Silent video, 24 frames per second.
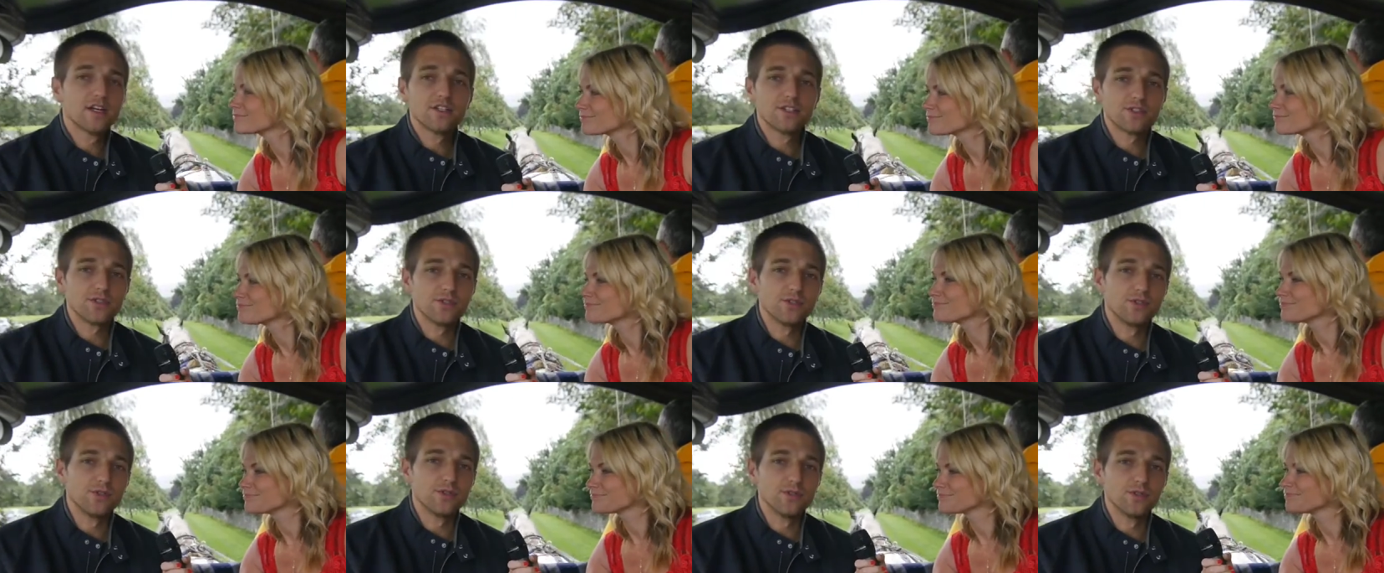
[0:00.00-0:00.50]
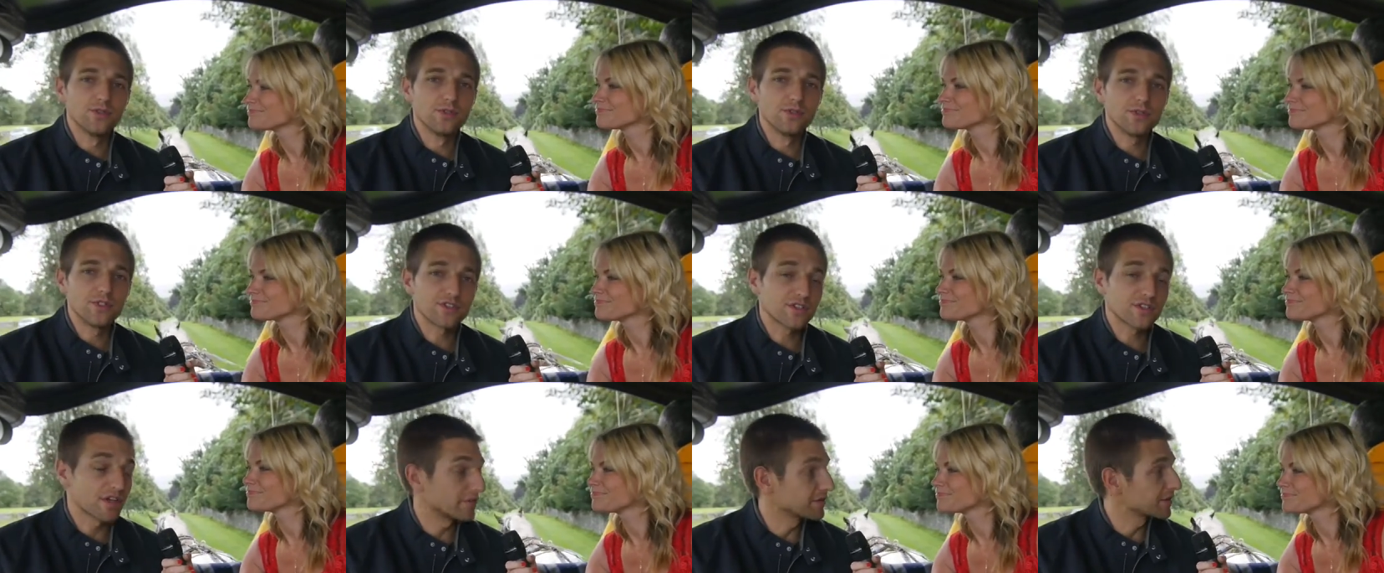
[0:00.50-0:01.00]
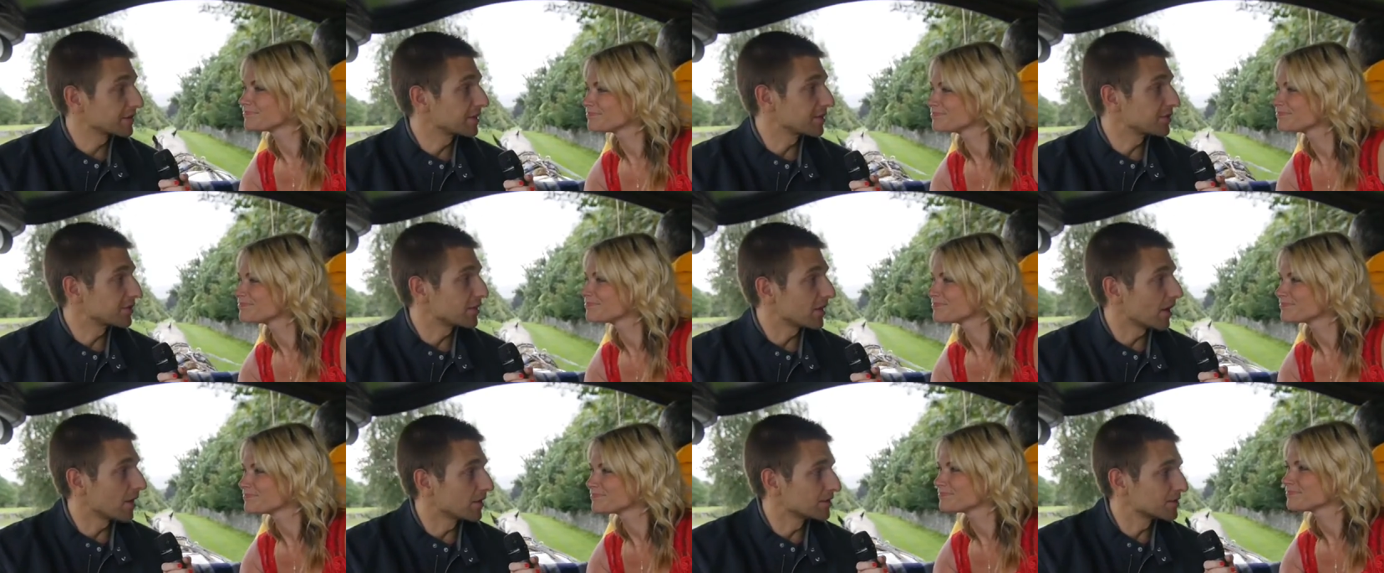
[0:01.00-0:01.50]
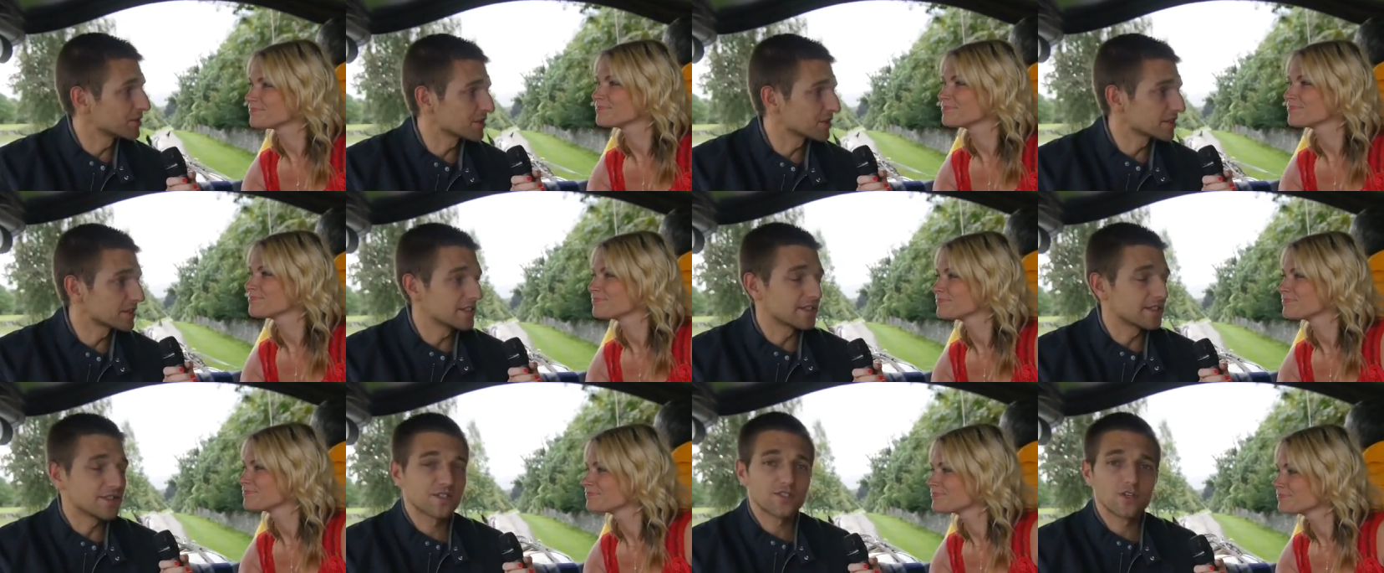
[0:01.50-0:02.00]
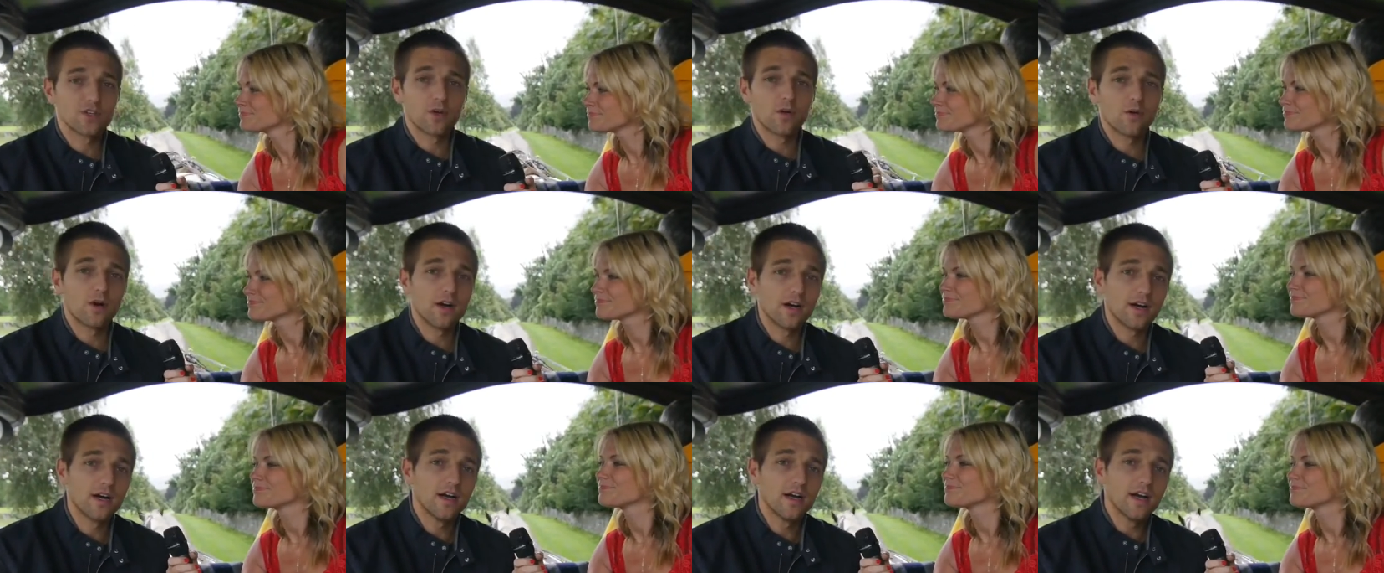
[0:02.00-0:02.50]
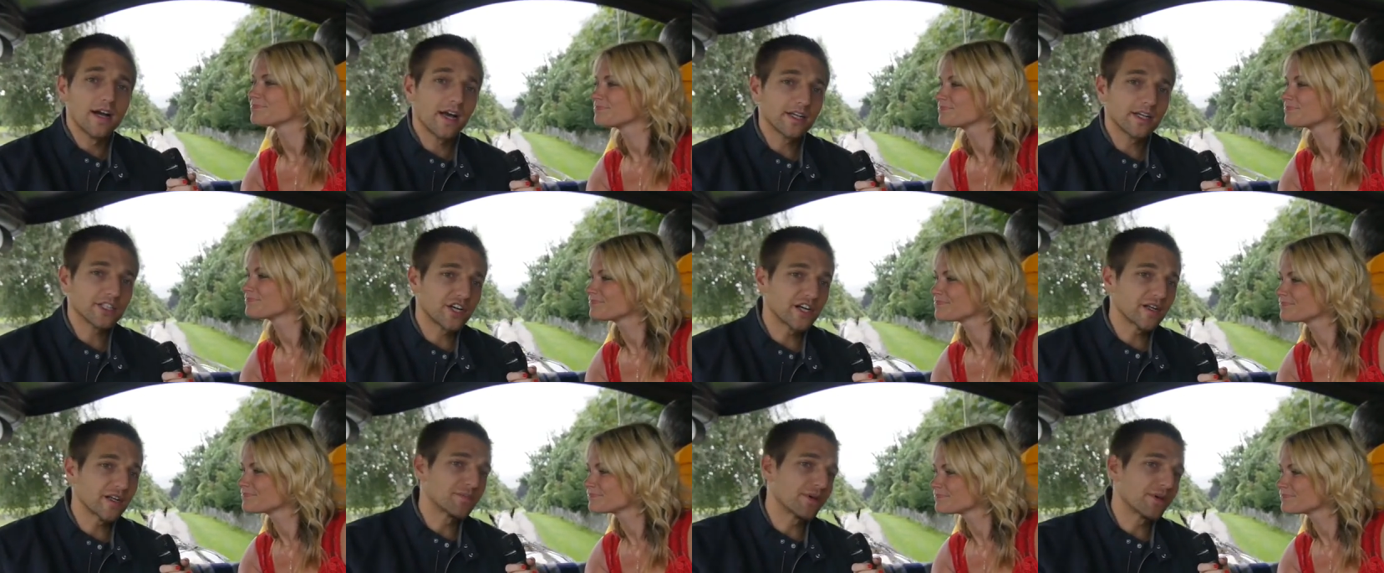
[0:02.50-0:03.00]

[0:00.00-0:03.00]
Speaker 1: to discover a new culture, and so uh, I try and